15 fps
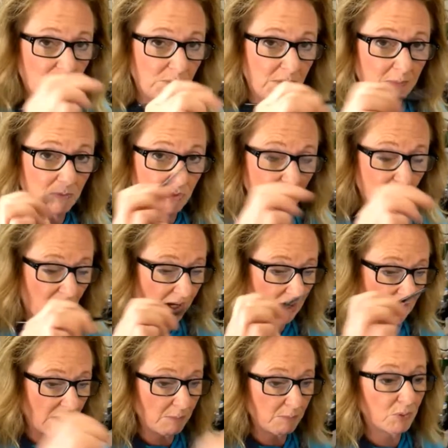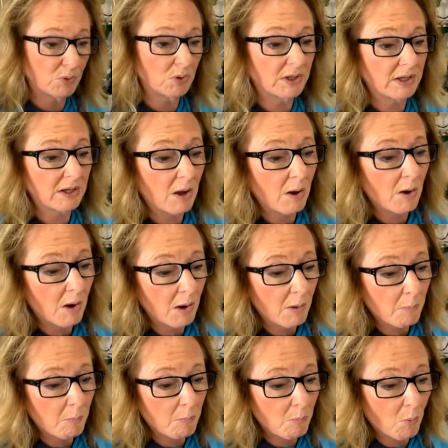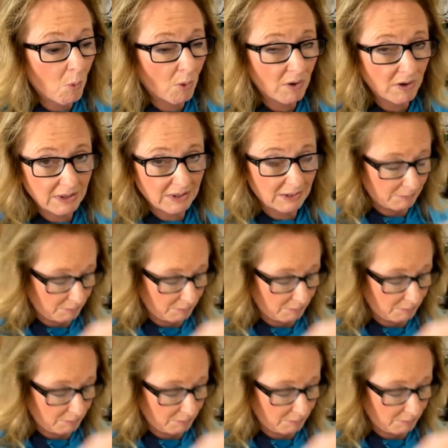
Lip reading: you're going to be dragging and pulling more.